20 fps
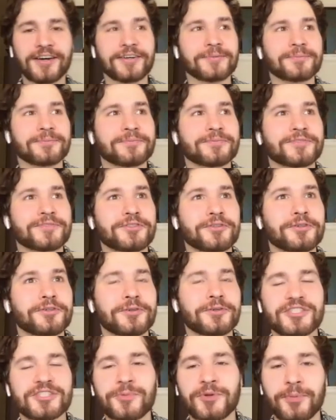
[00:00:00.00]
So
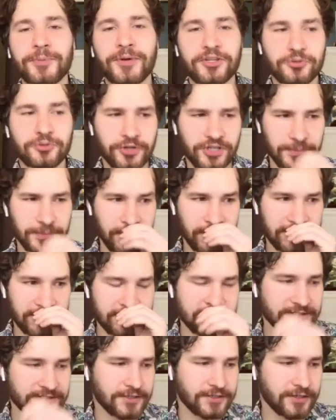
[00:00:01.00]
it's been about 20
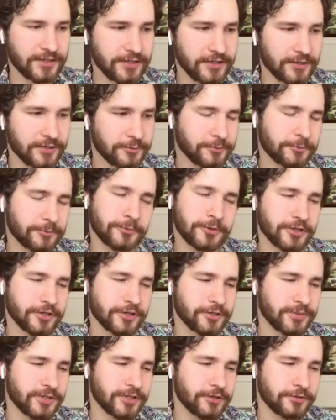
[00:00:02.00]
minutes. We're going
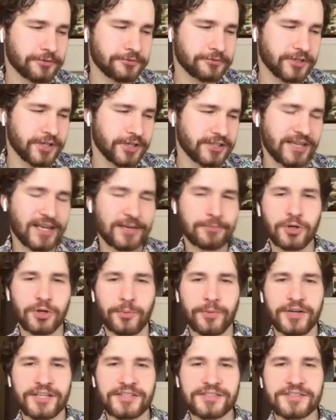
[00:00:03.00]
to be going for like 10 more
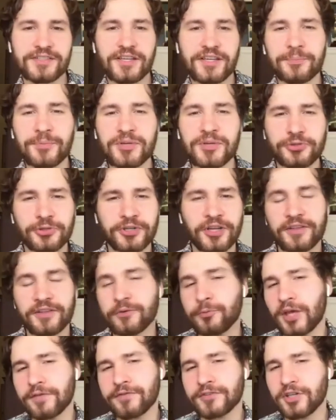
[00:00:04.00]
minutes. Is there anything
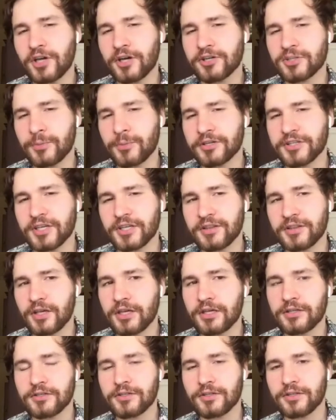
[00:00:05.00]
we haven't talked about yet
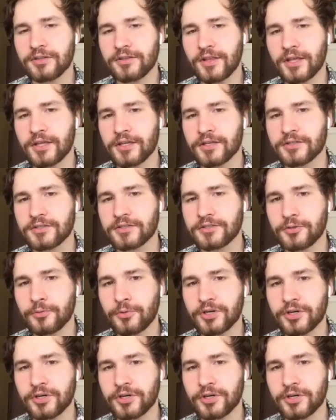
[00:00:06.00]
that you want to